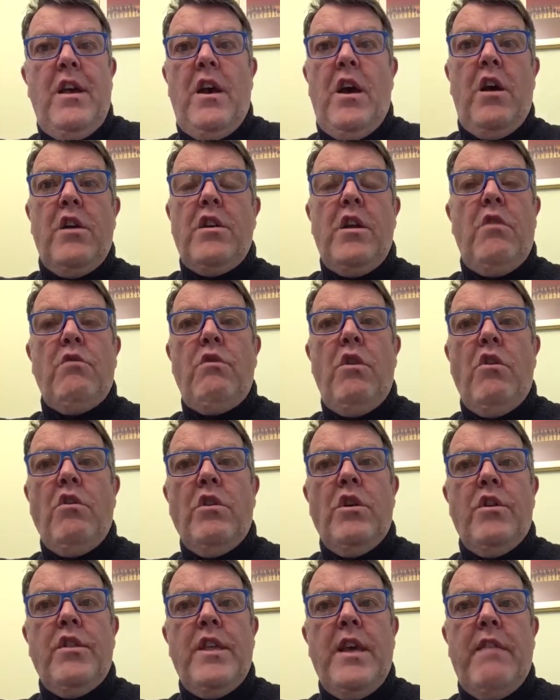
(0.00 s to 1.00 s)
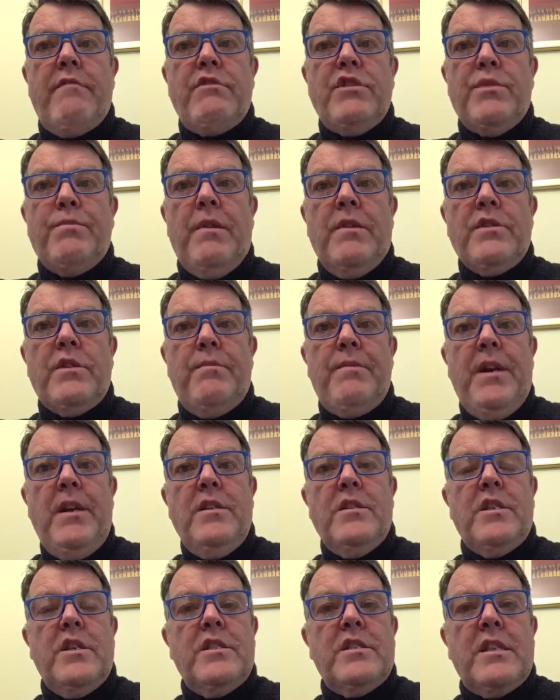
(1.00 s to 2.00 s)
are no longer their
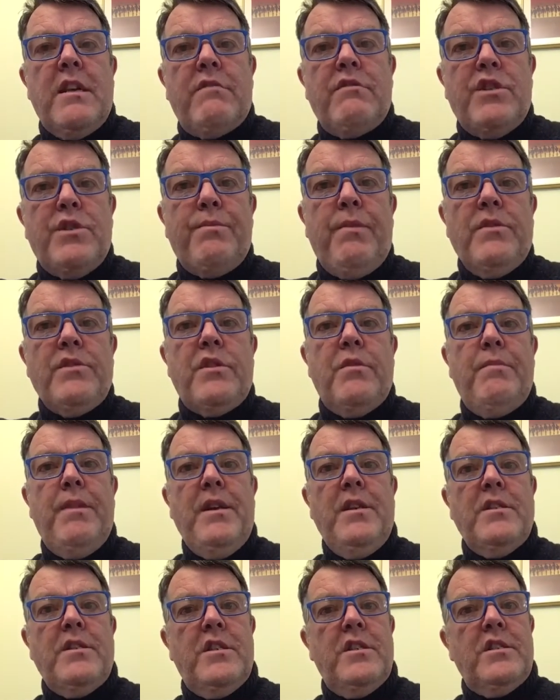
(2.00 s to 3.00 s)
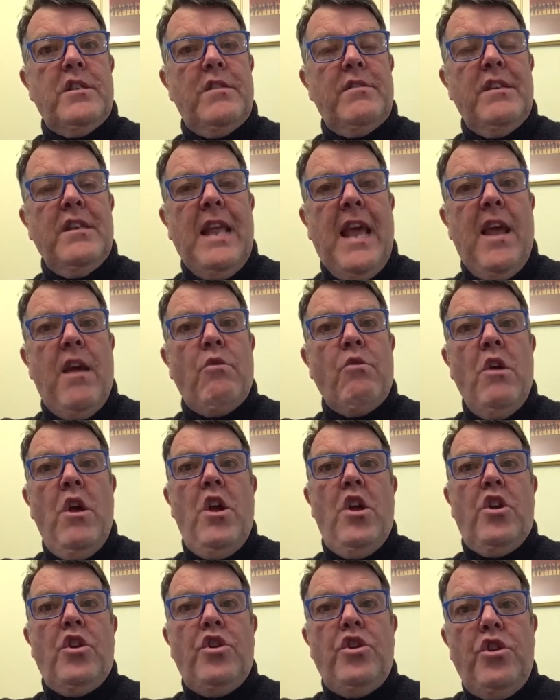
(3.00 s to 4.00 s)
responsibilities. Their responsibilities are now
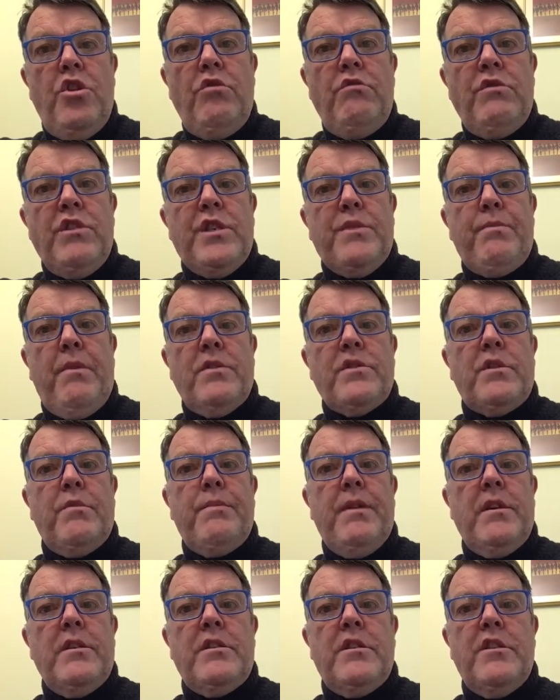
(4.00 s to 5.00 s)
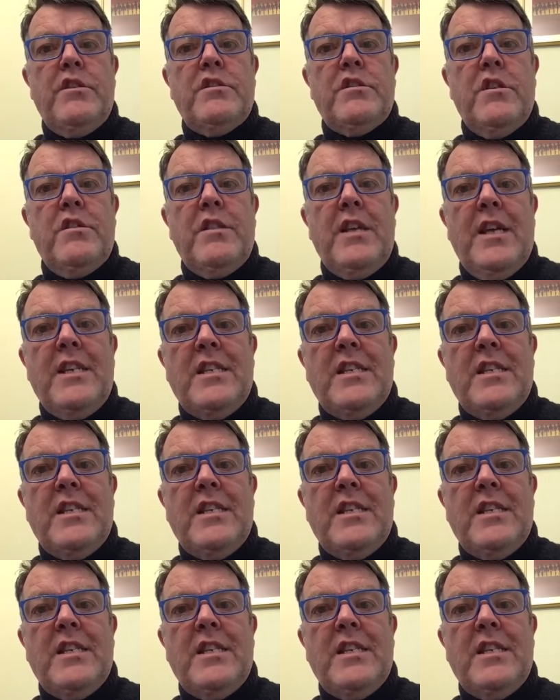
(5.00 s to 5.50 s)
new responsibilities that they